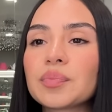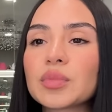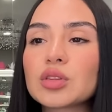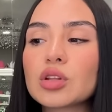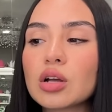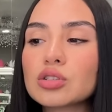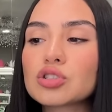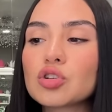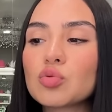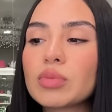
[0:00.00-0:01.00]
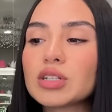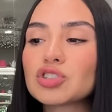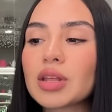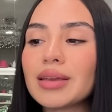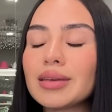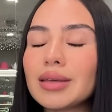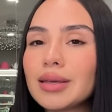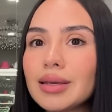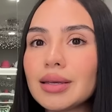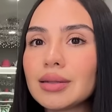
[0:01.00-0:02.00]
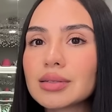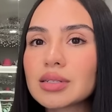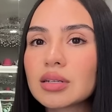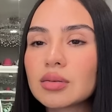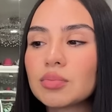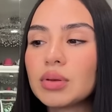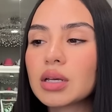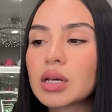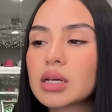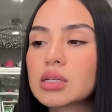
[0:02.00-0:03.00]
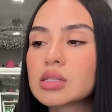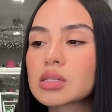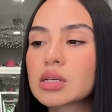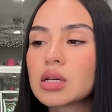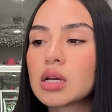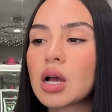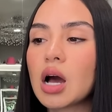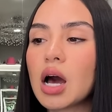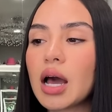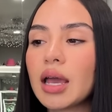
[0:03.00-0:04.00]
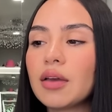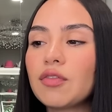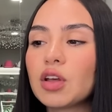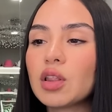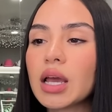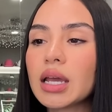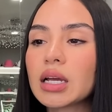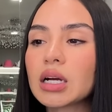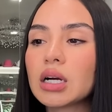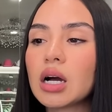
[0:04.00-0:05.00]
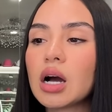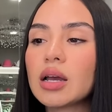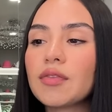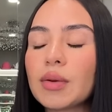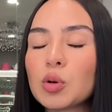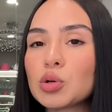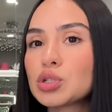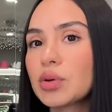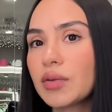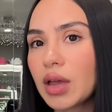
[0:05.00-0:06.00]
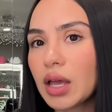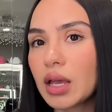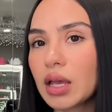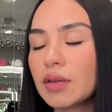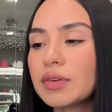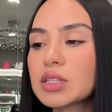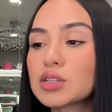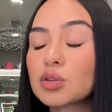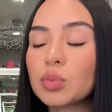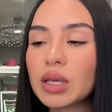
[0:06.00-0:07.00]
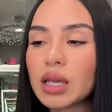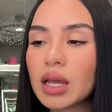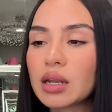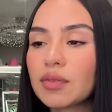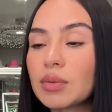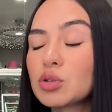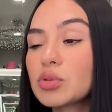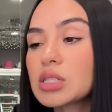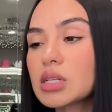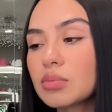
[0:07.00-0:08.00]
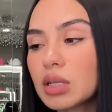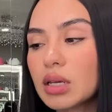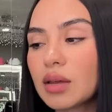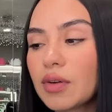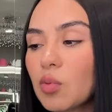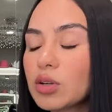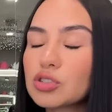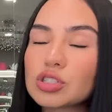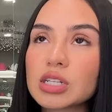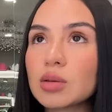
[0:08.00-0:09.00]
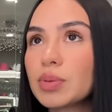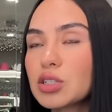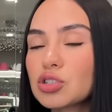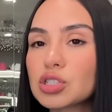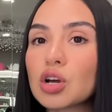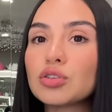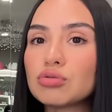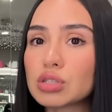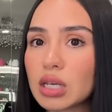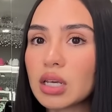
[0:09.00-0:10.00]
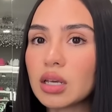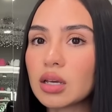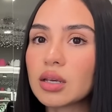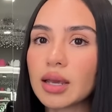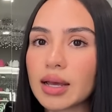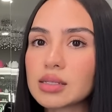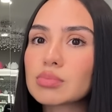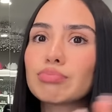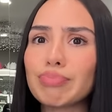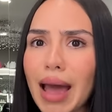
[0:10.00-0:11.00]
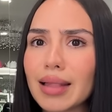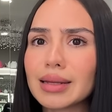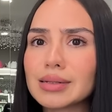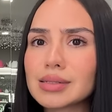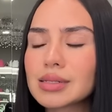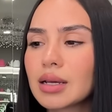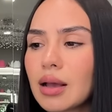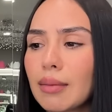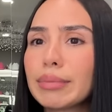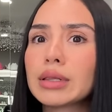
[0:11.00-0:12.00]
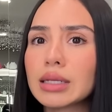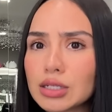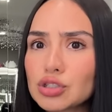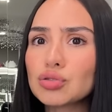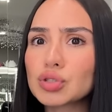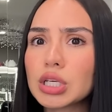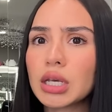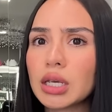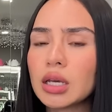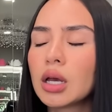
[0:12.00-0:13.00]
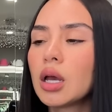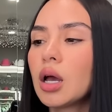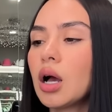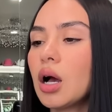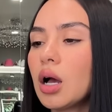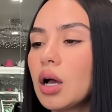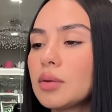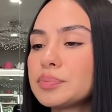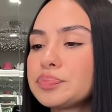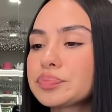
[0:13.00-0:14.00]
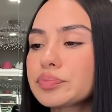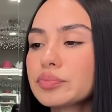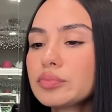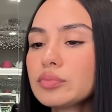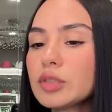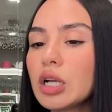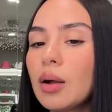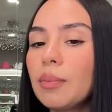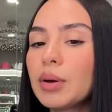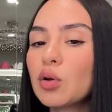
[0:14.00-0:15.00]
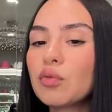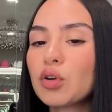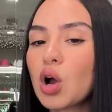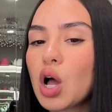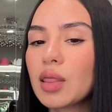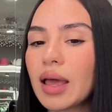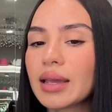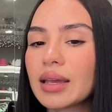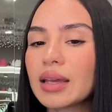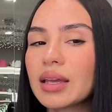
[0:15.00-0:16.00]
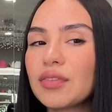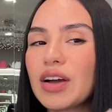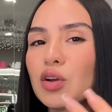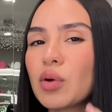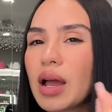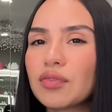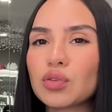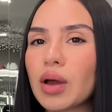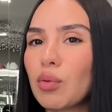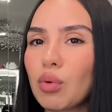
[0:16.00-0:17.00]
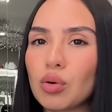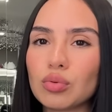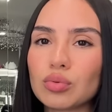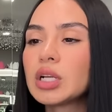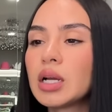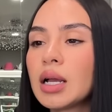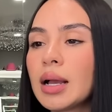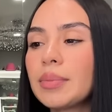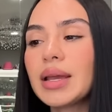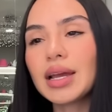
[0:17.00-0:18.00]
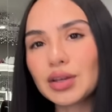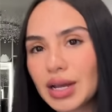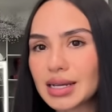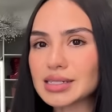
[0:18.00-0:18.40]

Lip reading: not so much like heat. Because I feel like if I'm going to an event, if it's the weekend, if I'm doing something, if I want to just take pictures, I'll use heat. Yes, balance. Please use heat. But overall, like, if I don't have to, I won't. But yeah, you guys,